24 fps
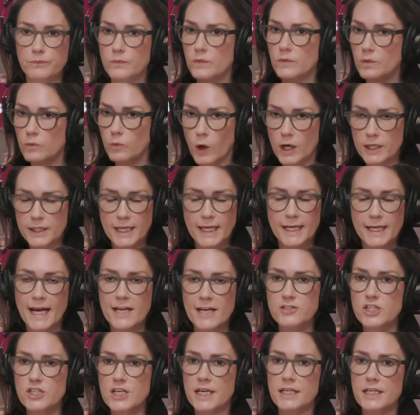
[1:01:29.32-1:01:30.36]
want to get
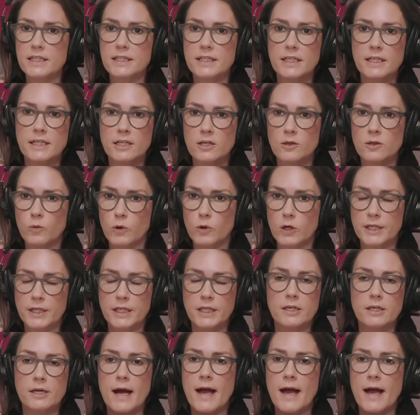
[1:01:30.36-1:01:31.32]
educated here, work here,